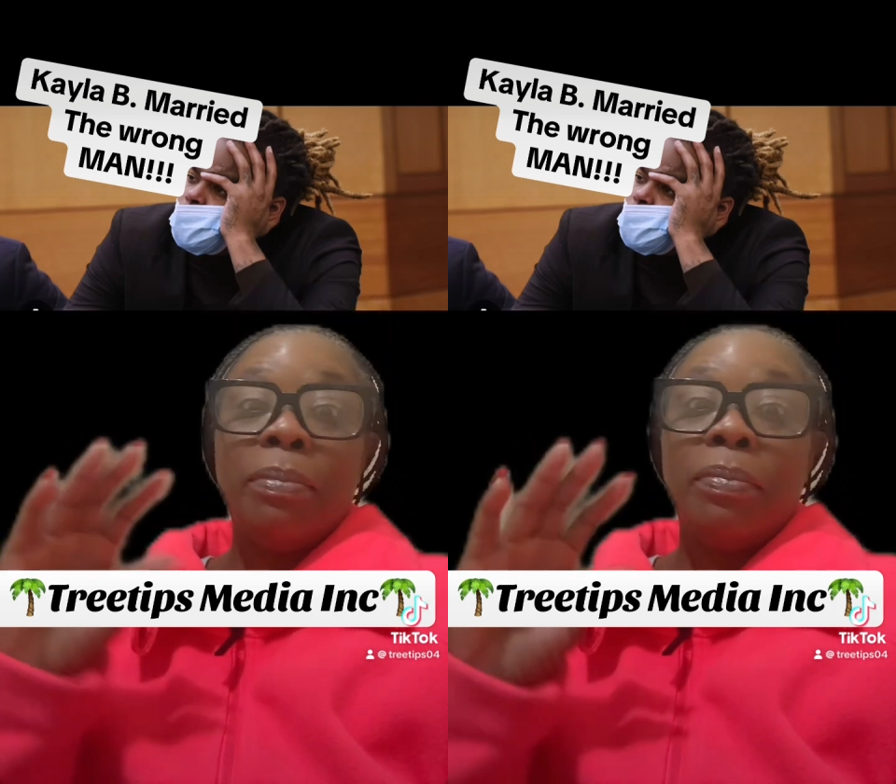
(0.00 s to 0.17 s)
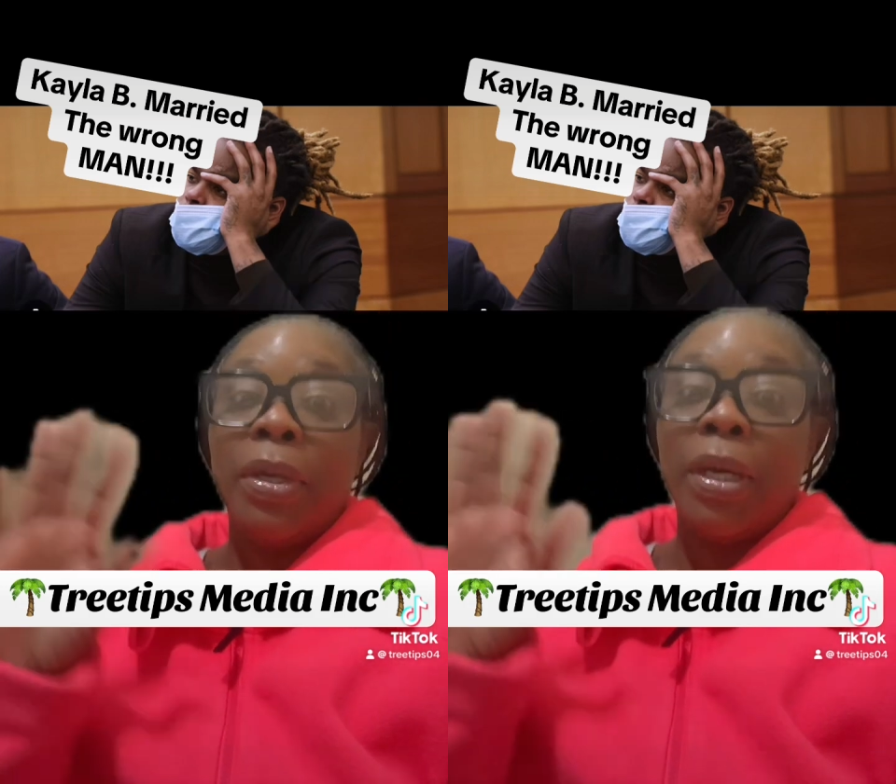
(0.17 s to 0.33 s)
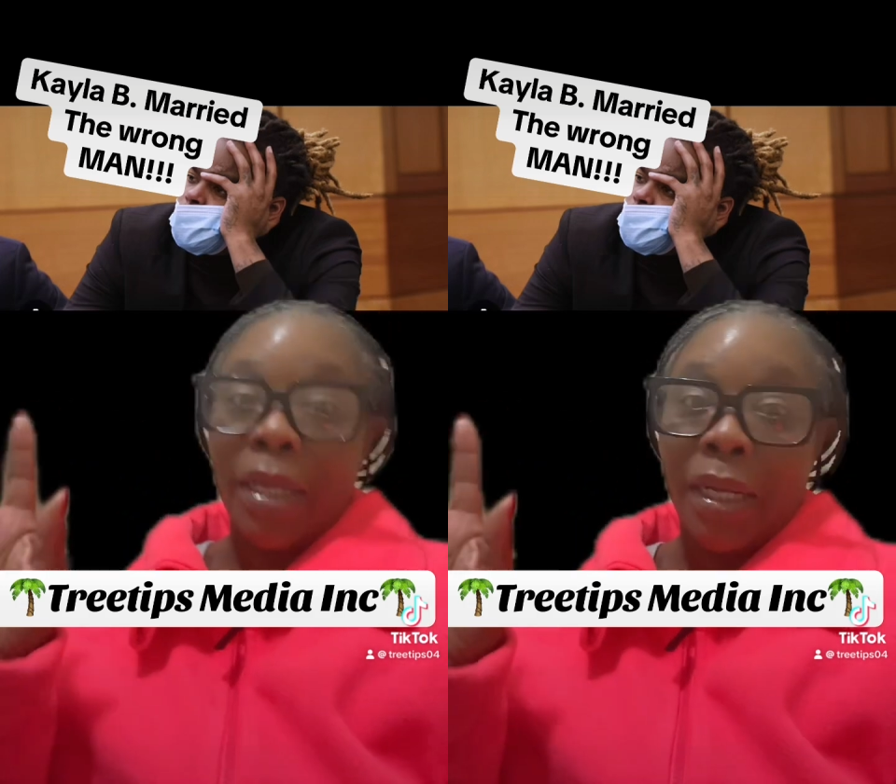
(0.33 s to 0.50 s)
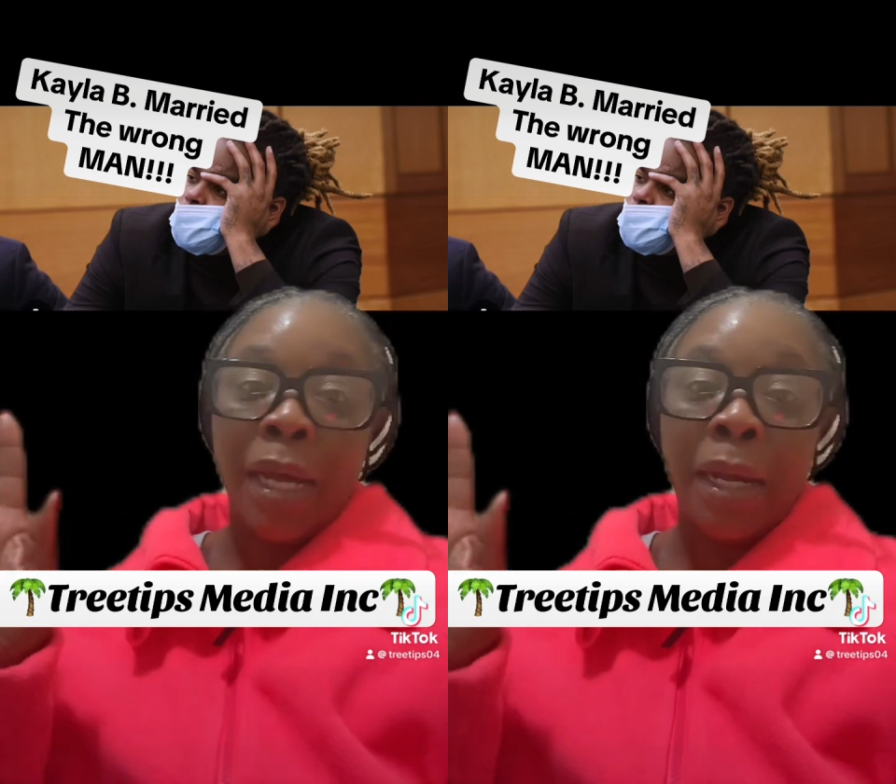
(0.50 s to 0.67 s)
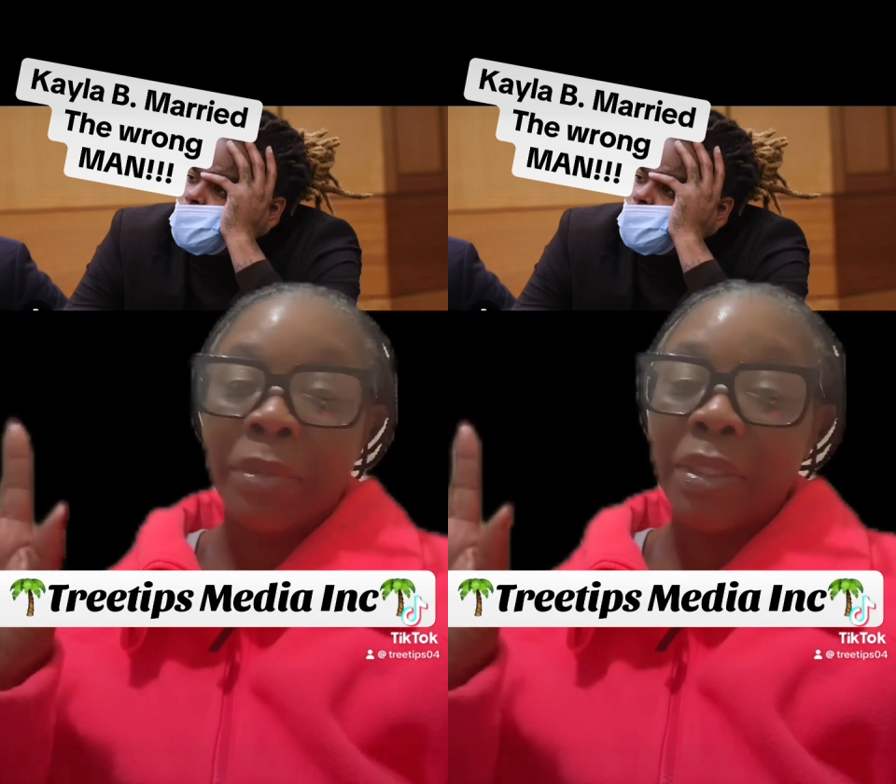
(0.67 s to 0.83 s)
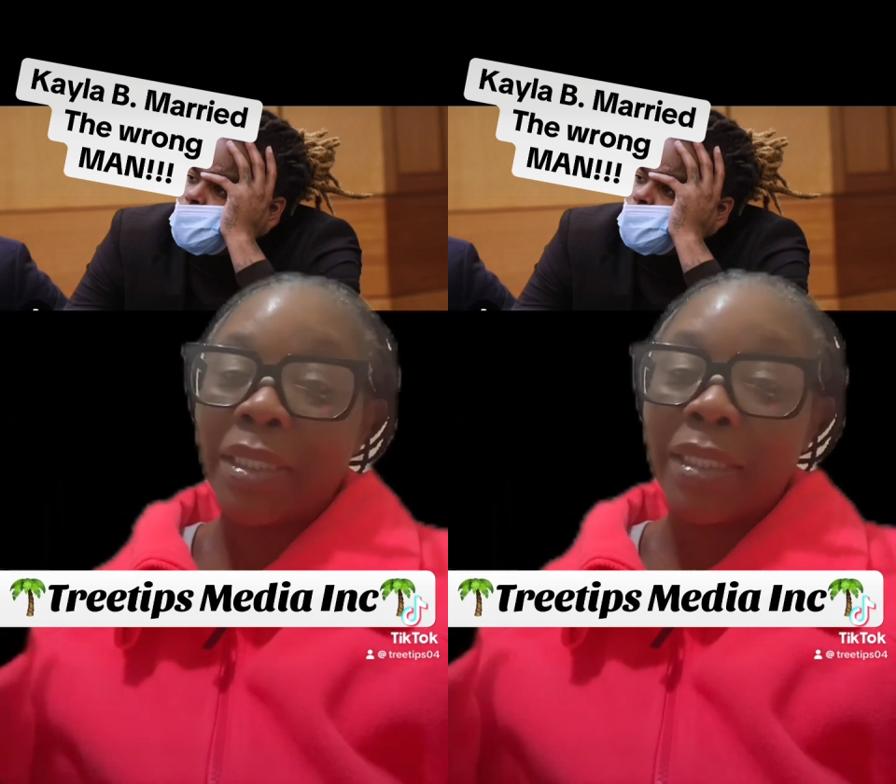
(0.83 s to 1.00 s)
but I'm
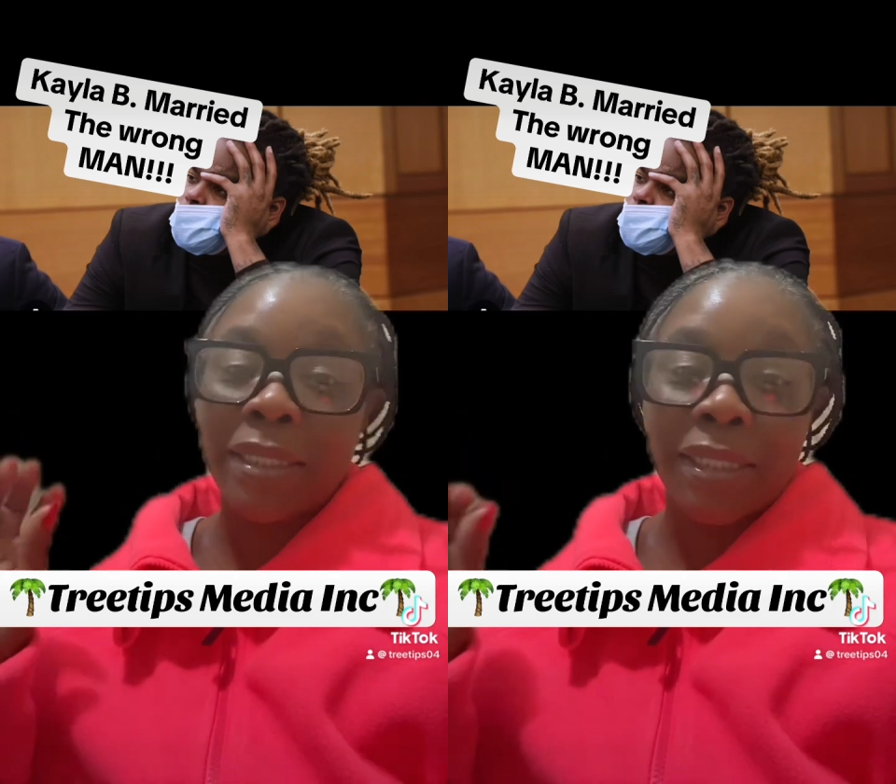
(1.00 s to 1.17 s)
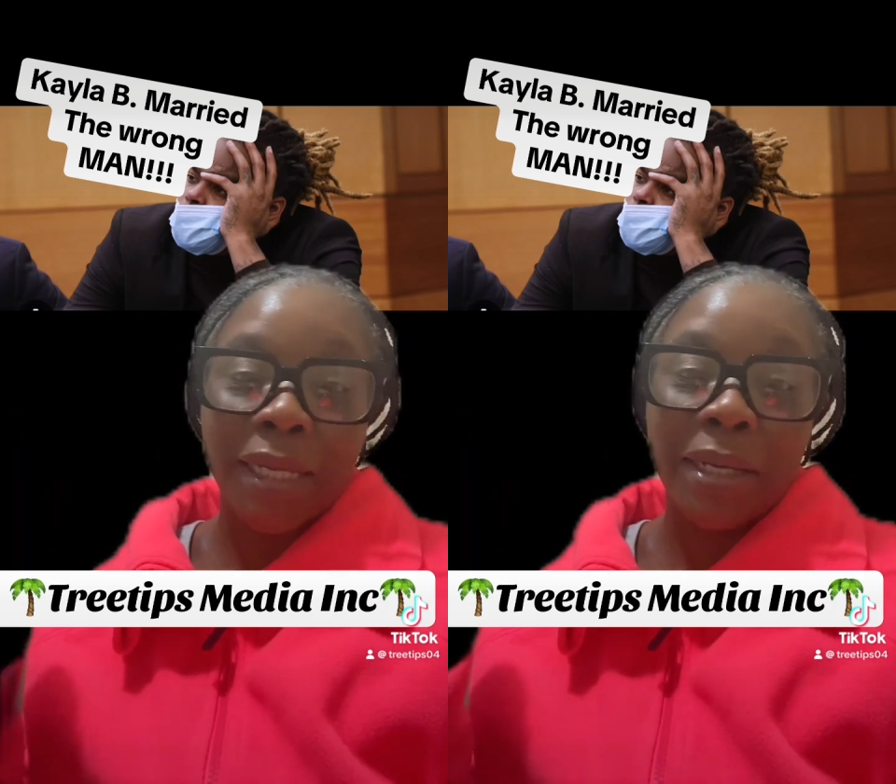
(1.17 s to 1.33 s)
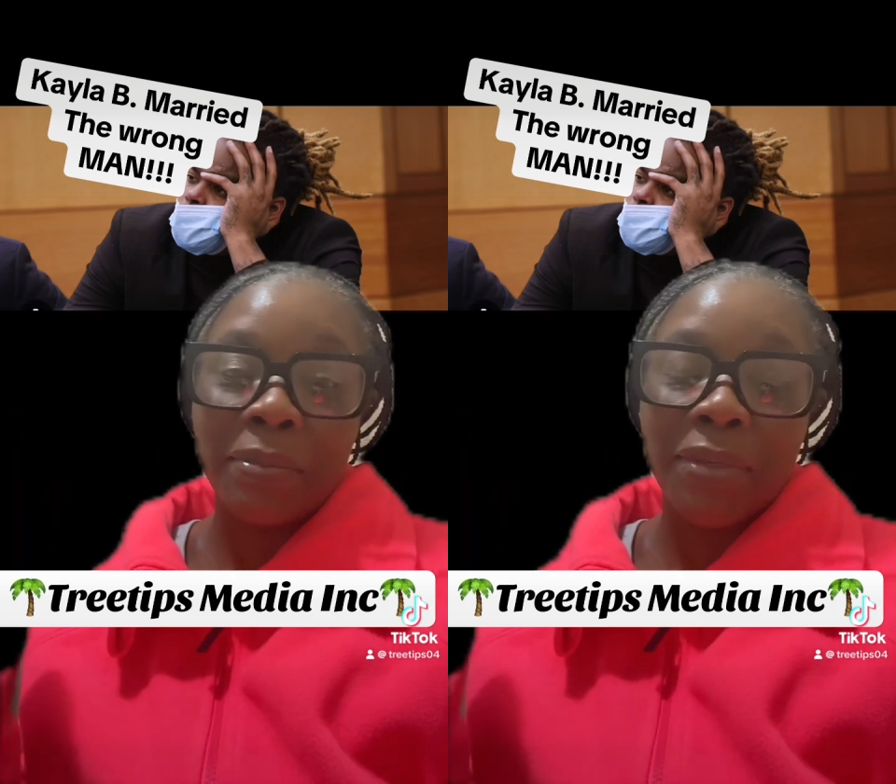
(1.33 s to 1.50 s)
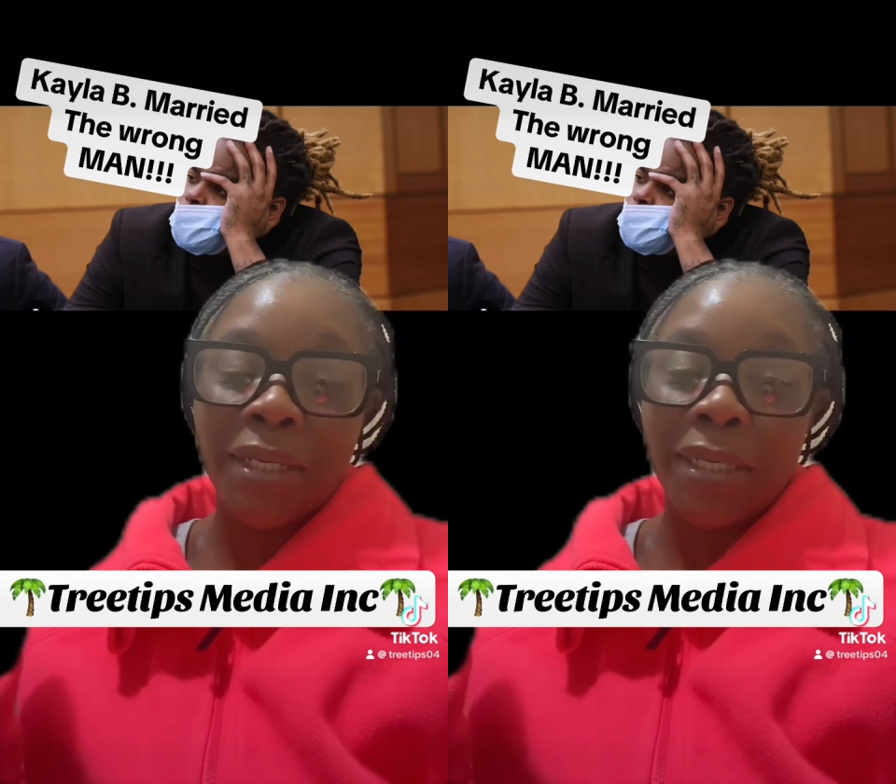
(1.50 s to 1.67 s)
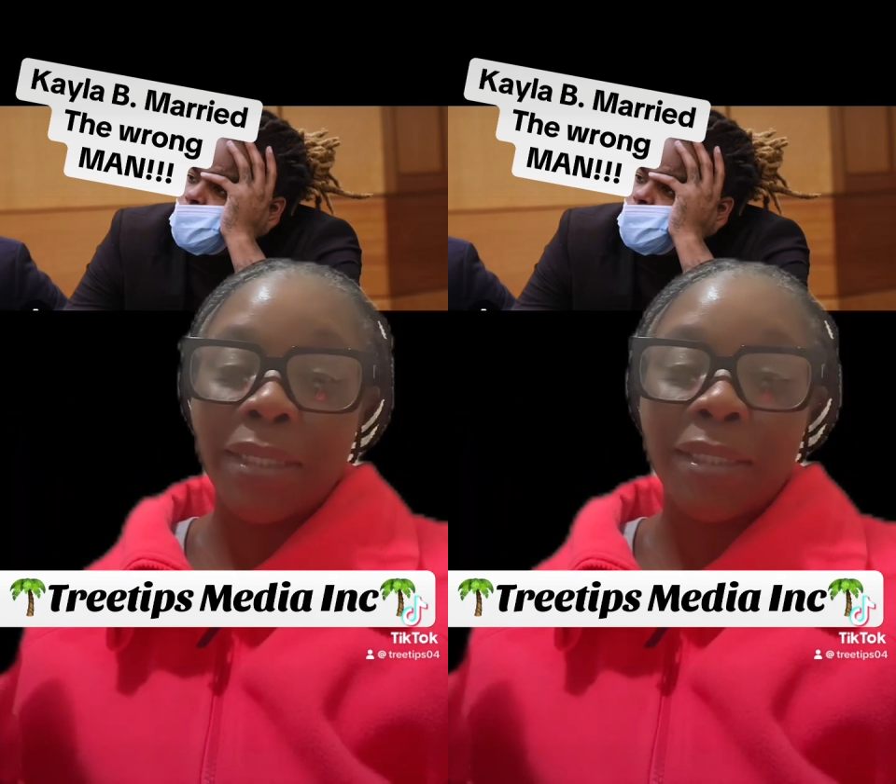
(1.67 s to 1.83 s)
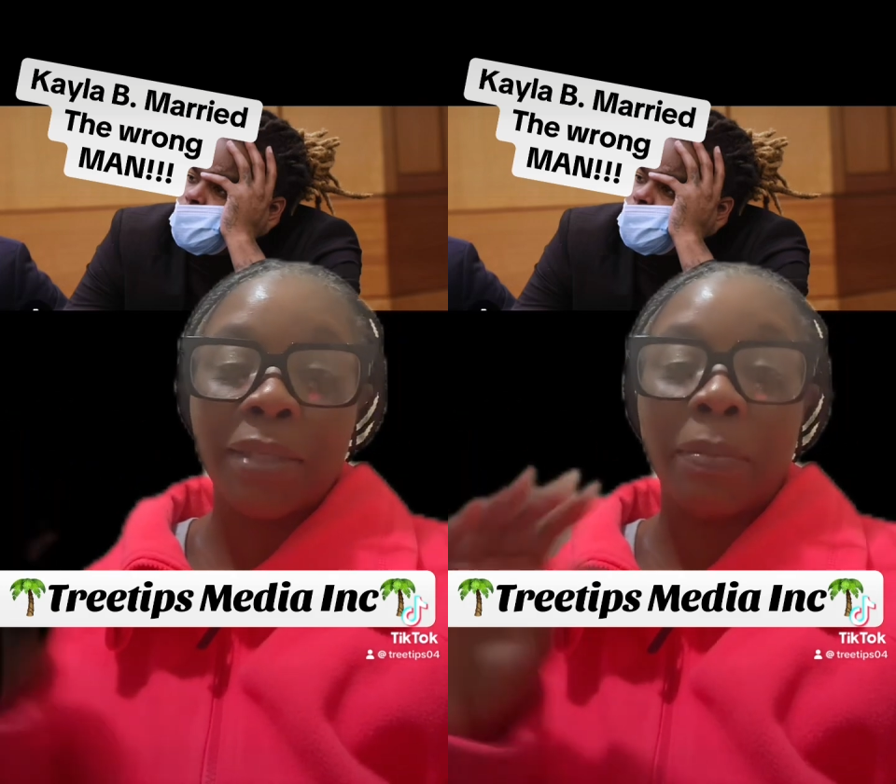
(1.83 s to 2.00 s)
going to just say
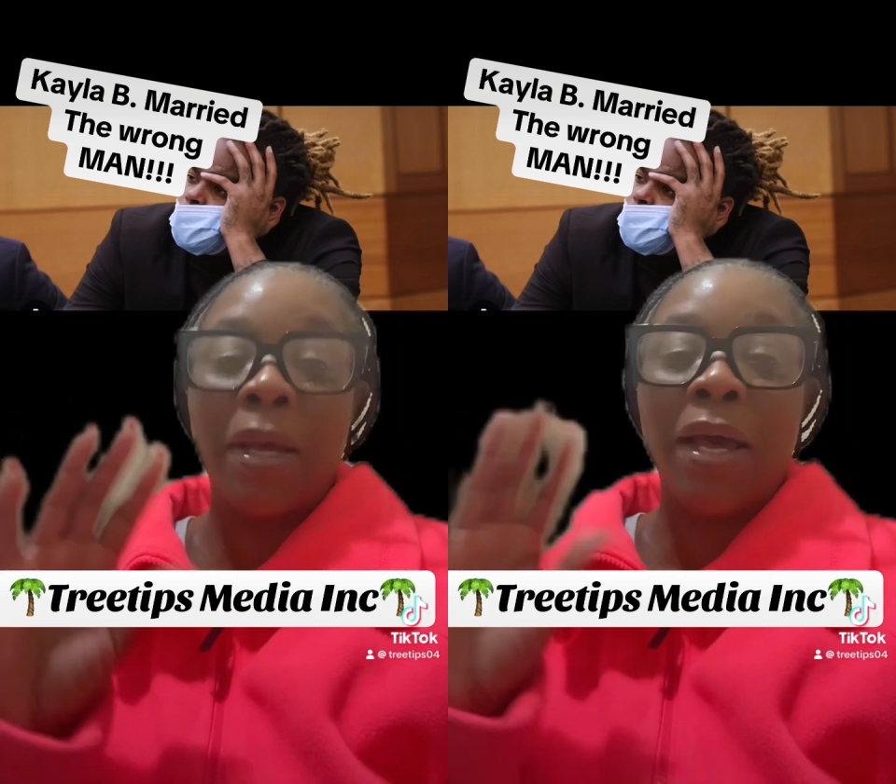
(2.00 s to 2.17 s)
because of